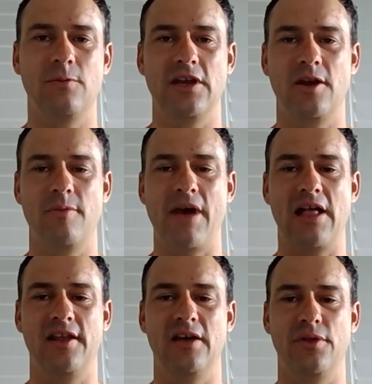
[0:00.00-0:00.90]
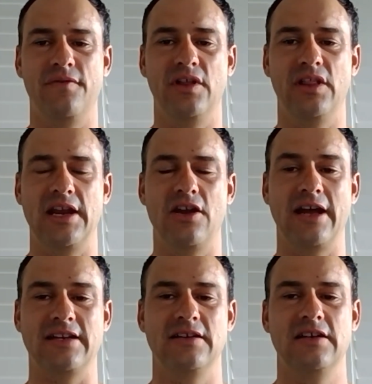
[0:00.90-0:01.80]
go to Ballina with Valletta
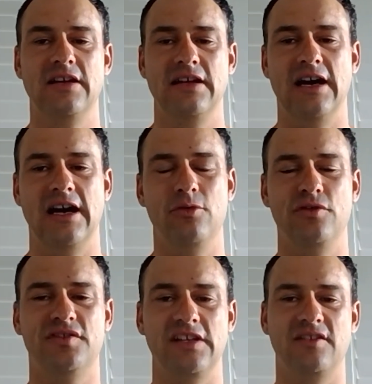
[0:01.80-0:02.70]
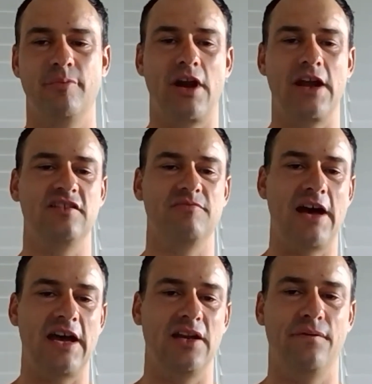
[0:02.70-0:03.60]
Knight, who seeks to break his
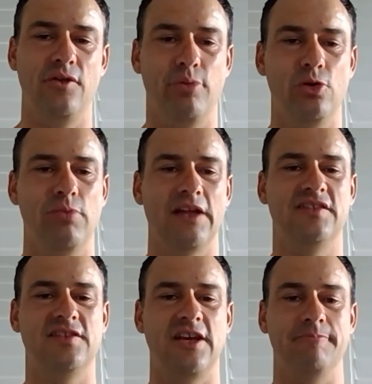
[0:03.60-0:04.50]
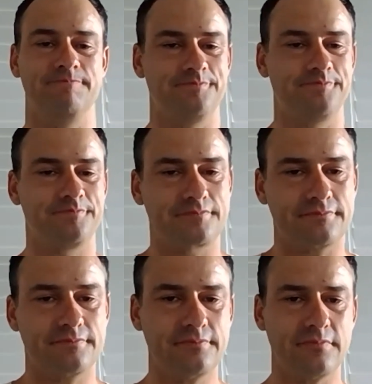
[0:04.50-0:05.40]
maiden for the Blue Bloods team.
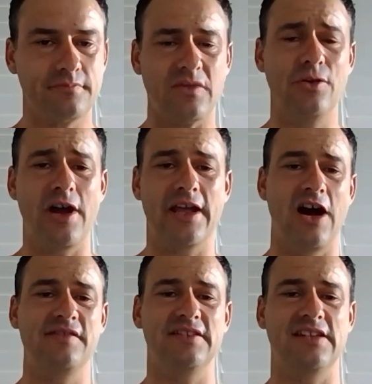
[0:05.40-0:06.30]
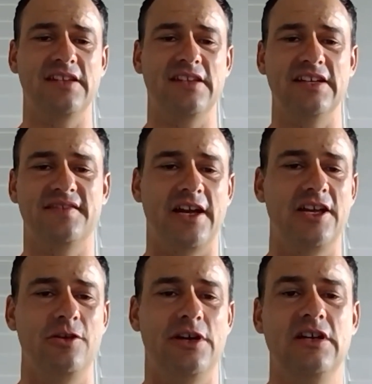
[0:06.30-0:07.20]
All right, guys, let's get stuck into it.
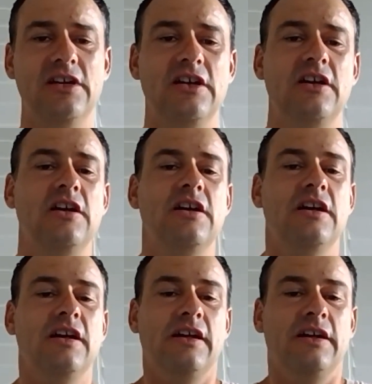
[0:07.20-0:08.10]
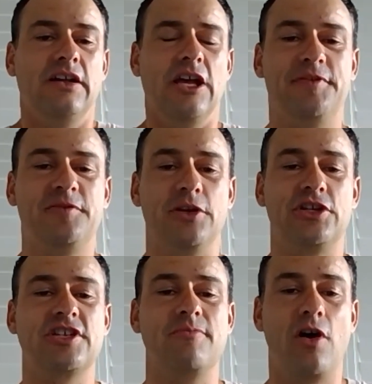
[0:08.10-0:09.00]
Ipswich
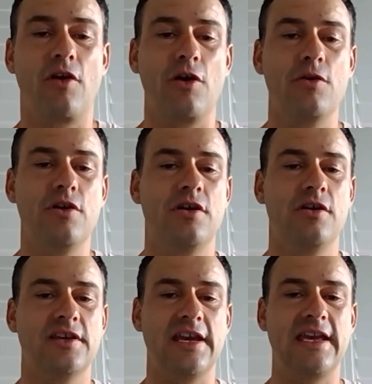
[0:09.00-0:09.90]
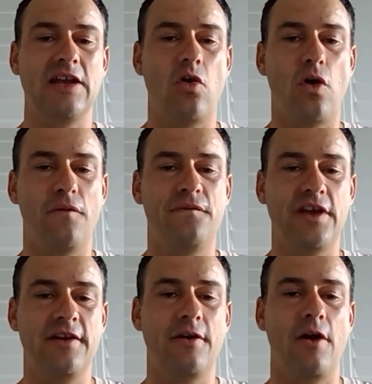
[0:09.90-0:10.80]
tomorrow, kicking off
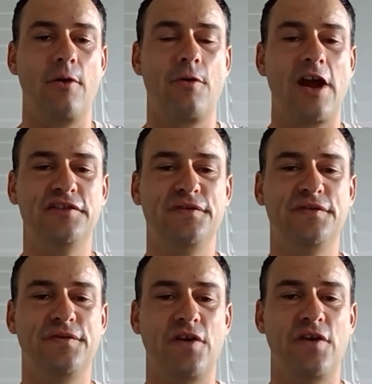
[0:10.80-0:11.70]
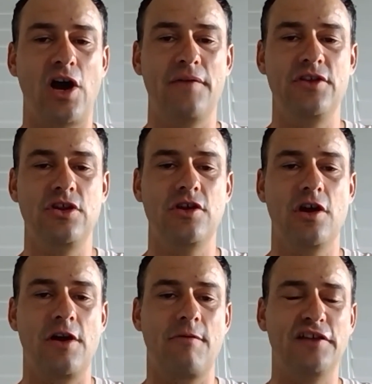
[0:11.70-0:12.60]
in race 5, the New Year, and
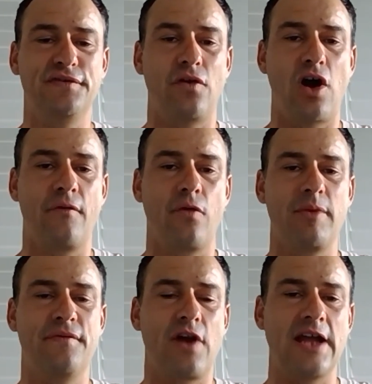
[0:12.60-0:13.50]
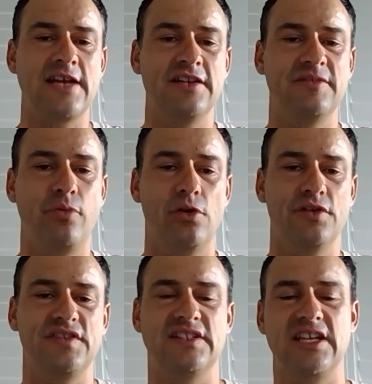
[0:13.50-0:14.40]
race 5, Robbie Frad takes a board on
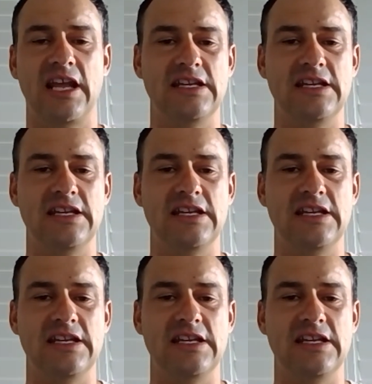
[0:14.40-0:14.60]
Satine.